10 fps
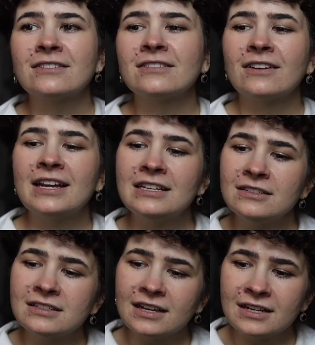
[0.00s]
So I
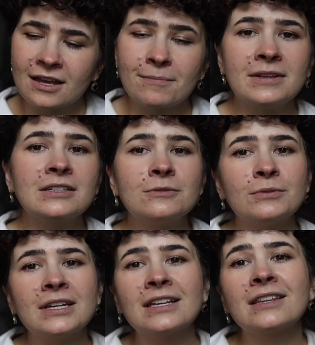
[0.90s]
need to tidy up. I need to
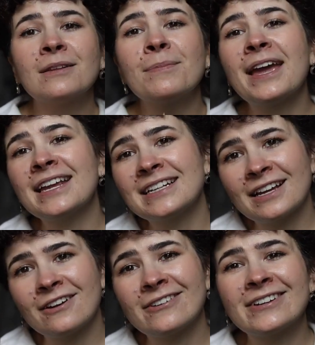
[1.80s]
bring the paint
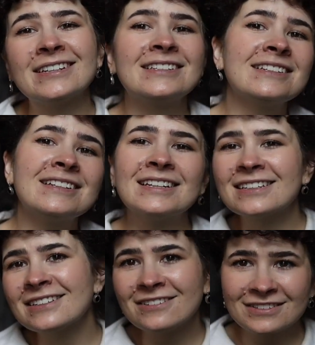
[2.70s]
out. I need to,
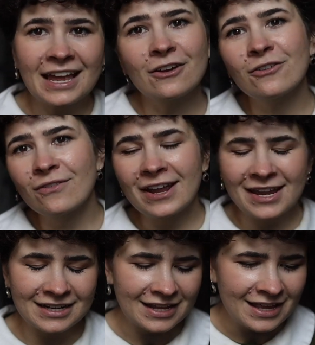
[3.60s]
like, you know, decorate.